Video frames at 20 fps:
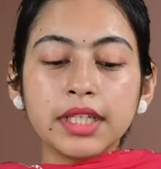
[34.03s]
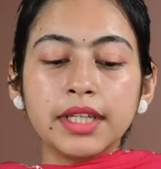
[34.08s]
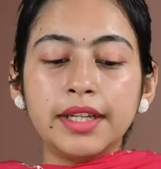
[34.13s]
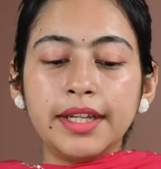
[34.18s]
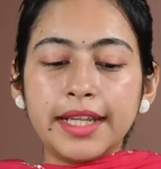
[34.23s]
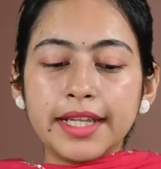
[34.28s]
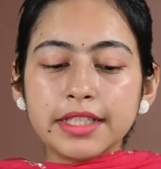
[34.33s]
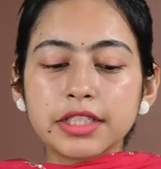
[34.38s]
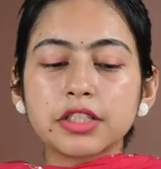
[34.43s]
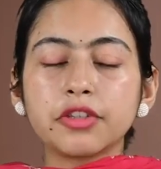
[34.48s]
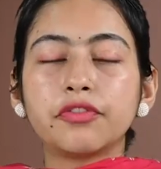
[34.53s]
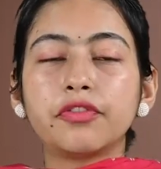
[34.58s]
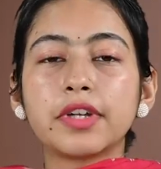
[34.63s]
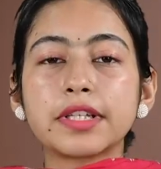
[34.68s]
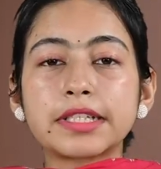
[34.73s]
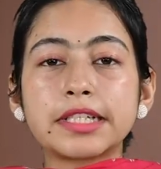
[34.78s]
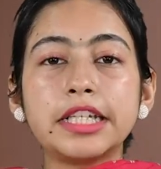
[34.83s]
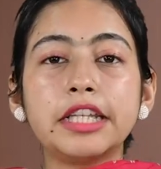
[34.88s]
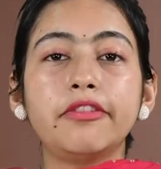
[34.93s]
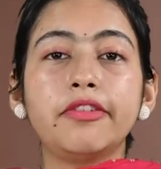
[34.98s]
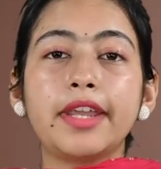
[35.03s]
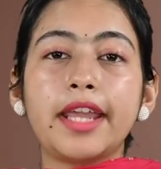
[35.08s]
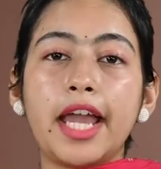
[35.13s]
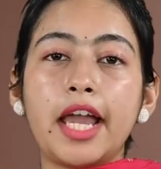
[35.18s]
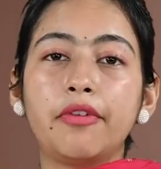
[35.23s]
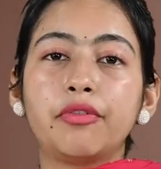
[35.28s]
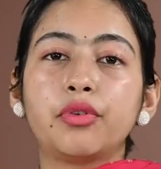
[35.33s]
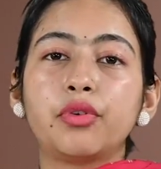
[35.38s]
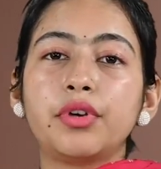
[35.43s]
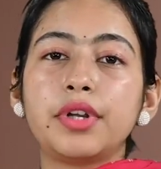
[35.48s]
Next, firstly we
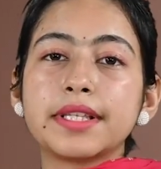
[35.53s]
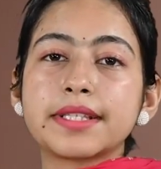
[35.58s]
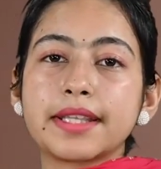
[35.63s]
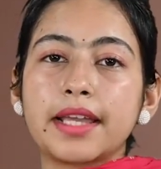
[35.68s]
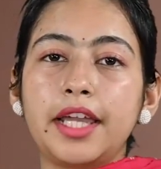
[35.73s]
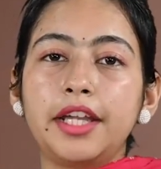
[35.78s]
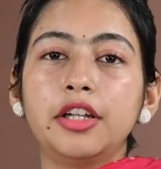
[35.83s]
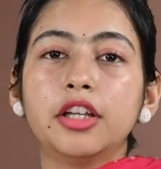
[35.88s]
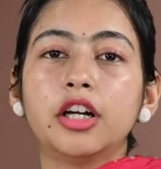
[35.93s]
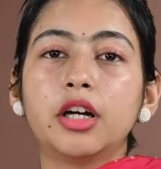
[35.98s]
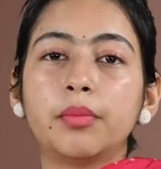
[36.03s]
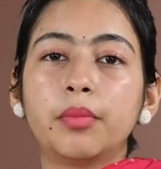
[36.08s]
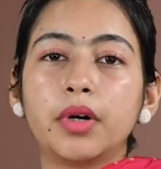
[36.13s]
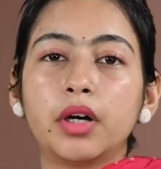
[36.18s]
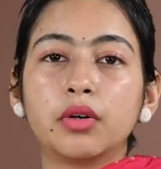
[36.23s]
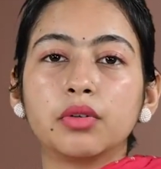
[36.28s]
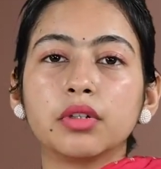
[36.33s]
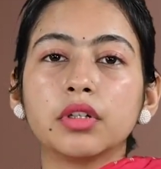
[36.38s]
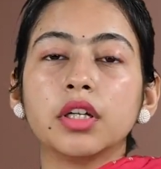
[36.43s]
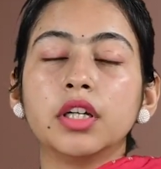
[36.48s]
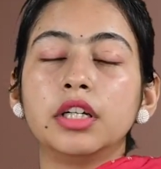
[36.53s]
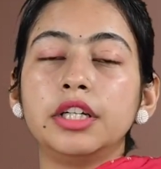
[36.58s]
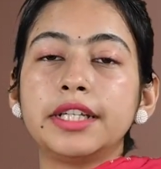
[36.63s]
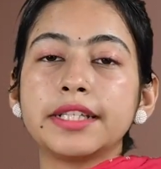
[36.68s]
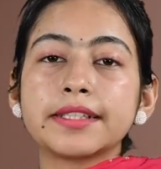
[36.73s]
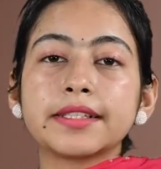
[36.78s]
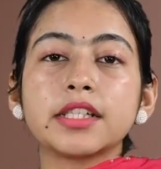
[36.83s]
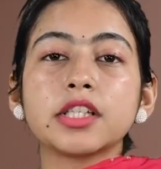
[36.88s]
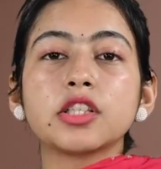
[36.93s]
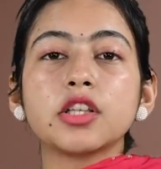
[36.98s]
have to
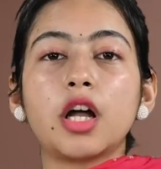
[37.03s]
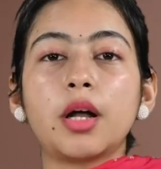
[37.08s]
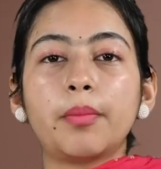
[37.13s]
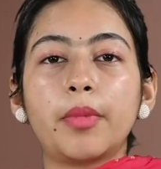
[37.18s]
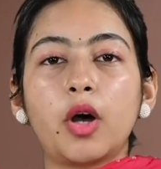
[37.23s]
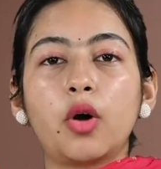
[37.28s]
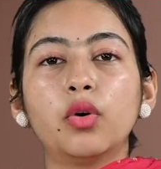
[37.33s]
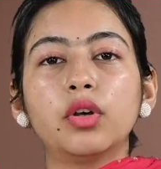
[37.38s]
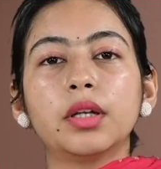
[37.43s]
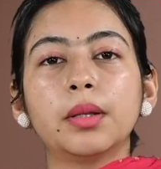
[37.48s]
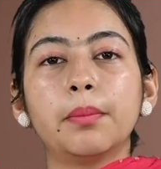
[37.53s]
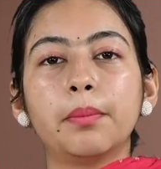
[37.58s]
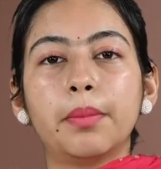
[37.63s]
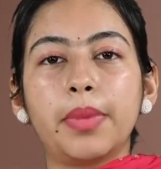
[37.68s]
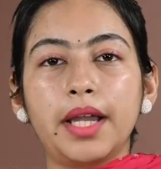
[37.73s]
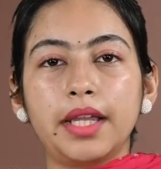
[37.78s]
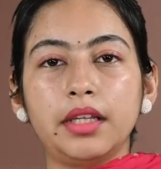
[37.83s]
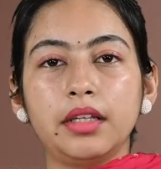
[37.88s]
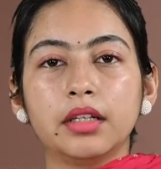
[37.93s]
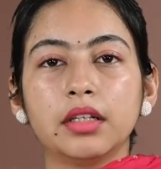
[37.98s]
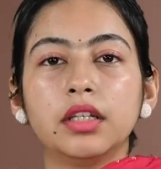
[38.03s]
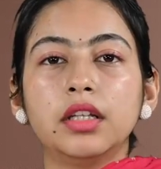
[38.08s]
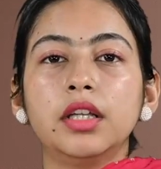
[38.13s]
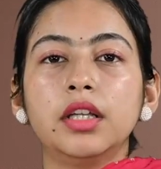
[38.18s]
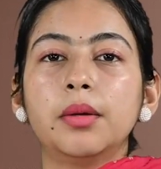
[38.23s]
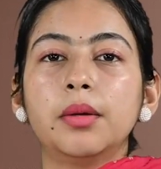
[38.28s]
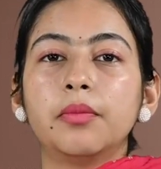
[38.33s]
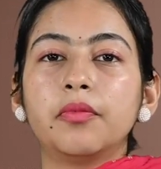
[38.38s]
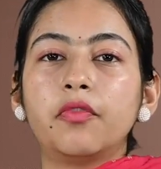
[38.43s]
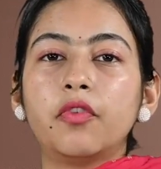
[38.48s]
discuss about bile.
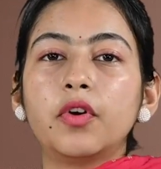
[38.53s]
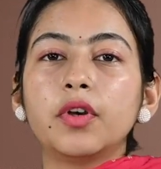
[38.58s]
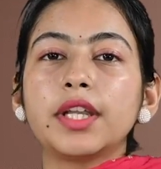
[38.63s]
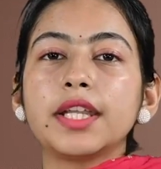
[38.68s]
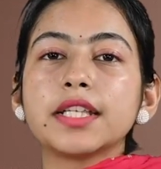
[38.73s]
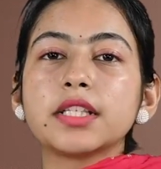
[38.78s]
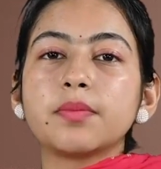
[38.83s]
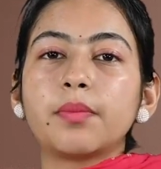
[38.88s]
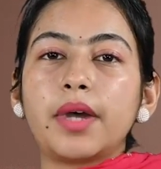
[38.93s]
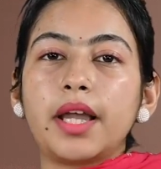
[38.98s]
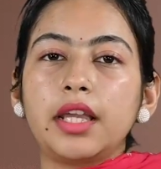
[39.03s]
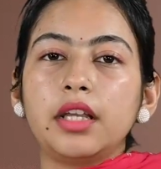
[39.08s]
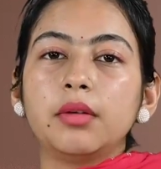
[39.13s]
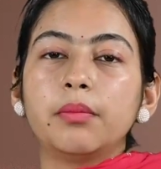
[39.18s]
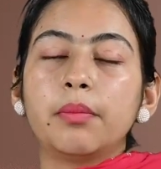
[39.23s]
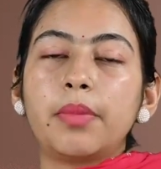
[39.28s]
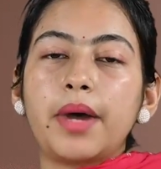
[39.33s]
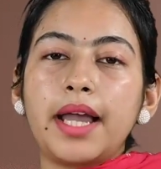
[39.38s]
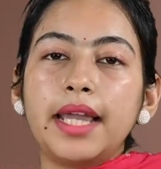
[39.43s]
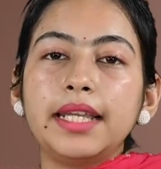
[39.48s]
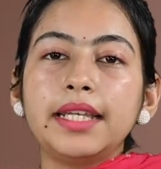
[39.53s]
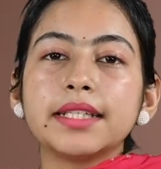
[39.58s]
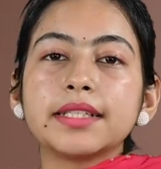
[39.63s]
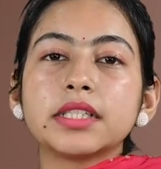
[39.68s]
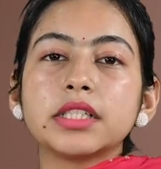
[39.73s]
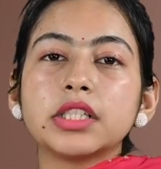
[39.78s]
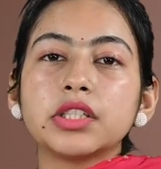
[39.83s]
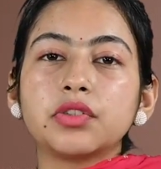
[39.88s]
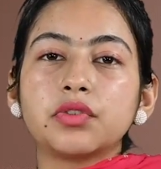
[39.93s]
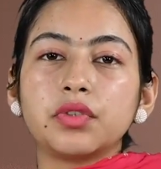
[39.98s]
What is bile? Bile
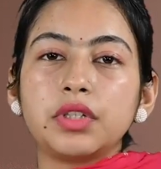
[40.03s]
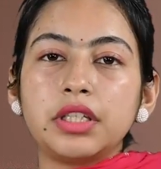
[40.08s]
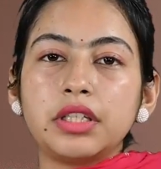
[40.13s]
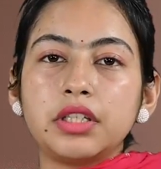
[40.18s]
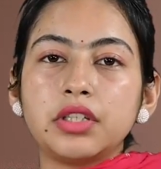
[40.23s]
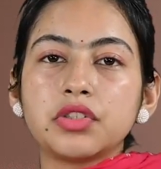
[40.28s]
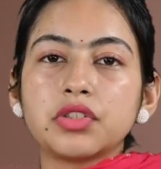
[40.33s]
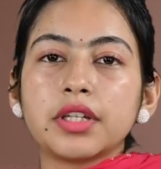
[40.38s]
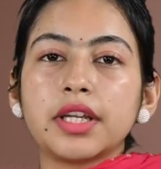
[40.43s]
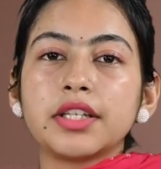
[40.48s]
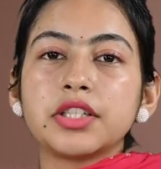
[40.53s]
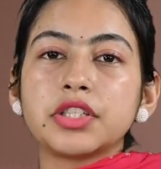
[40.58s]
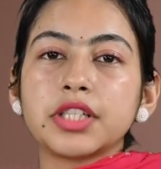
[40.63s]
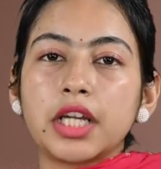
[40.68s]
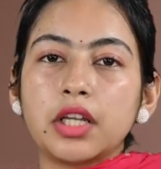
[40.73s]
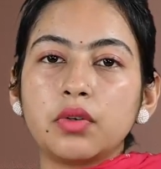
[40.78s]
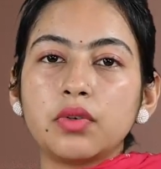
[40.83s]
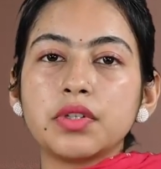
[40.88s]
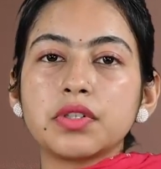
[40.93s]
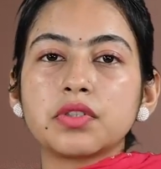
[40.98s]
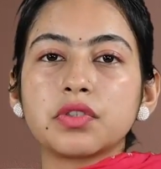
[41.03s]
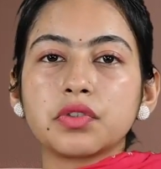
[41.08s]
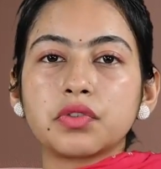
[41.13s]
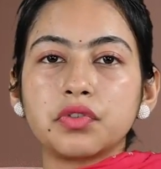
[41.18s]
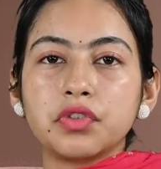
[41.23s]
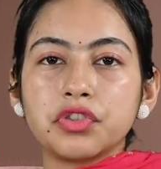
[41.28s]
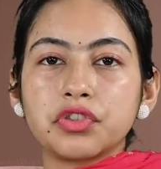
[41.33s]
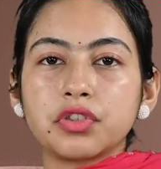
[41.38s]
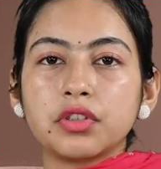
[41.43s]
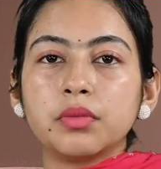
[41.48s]
is a greenish and yellowish
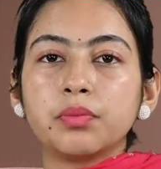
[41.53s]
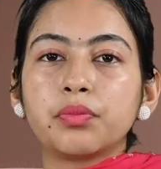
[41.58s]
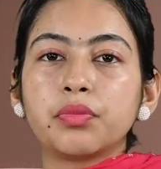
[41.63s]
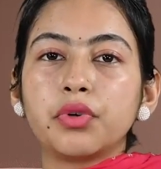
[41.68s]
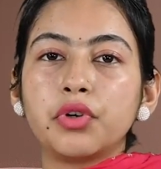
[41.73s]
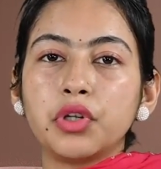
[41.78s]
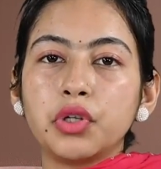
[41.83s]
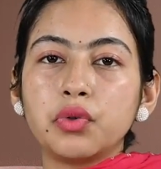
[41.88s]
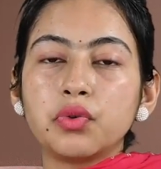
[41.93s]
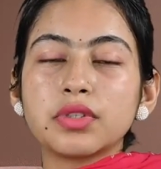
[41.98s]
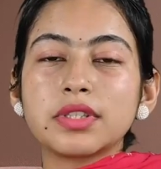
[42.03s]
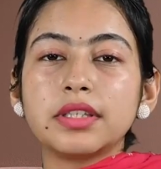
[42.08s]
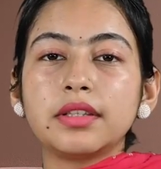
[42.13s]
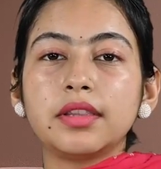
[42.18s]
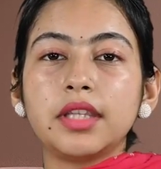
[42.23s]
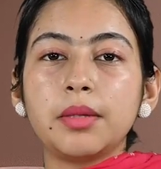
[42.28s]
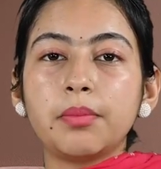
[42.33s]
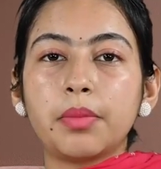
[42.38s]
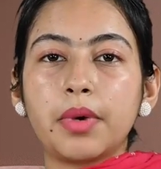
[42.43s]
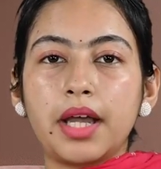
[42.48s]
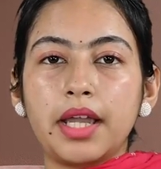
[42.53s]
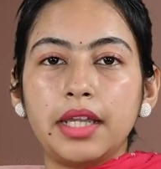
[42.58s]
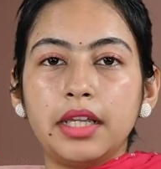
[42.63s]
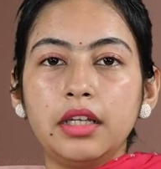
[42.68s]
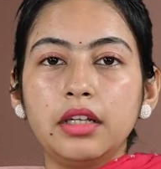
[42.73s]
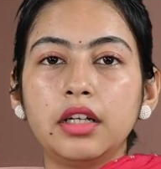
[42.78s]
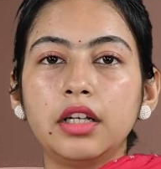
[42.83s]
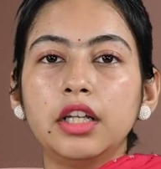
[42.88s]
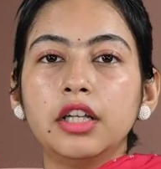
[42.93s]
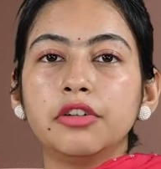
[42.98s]
secretion produced in the
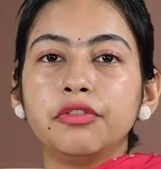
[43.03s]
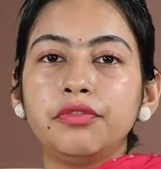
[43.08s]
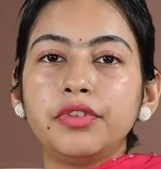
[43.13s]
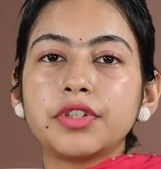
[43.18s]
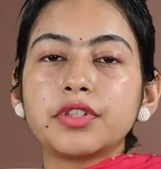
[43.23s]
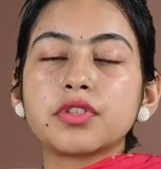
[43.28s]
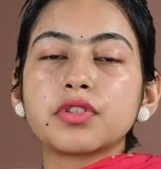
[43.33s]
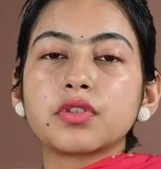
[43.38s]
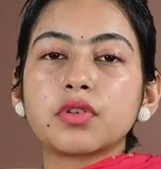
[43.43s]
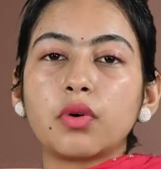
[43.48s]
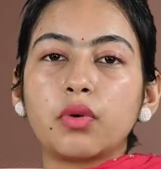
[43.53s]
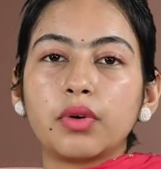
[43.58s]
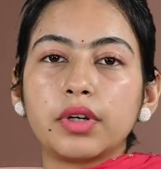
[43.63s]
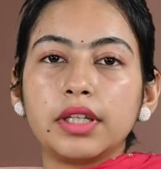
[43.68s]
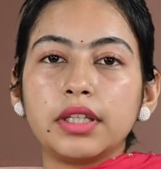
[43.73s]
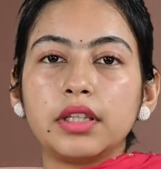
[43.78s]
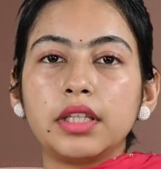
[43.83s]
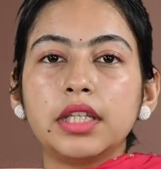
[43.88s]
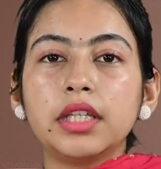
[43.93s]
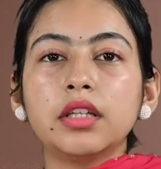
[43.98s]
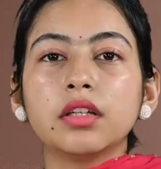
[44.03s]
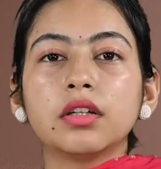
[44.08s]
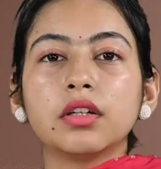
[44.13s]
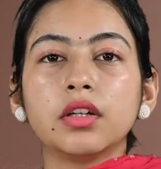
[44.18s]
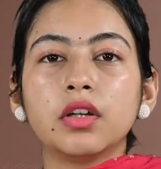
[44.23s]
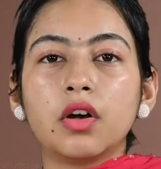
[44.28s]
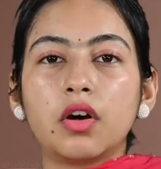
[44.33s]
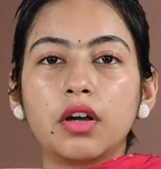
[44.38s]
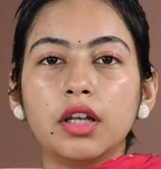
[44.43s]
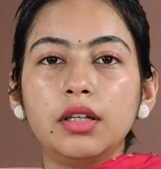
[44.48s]
bile which store in the
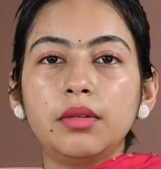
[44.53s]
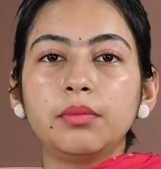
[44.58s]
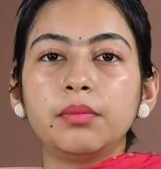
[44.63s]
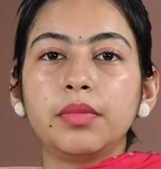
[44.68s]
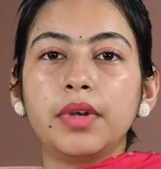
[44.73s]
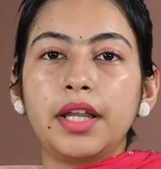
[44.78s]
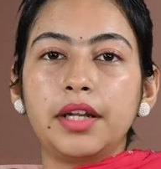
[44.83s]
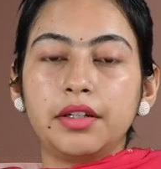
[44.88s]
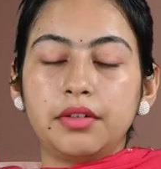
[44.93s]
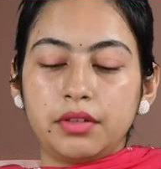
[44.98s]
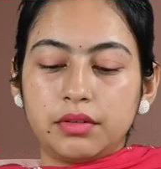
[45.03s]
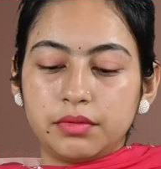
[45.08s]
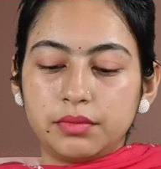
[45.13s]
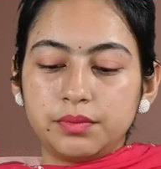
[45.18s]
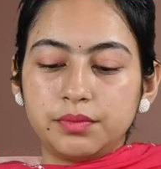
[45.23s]
gallbladder,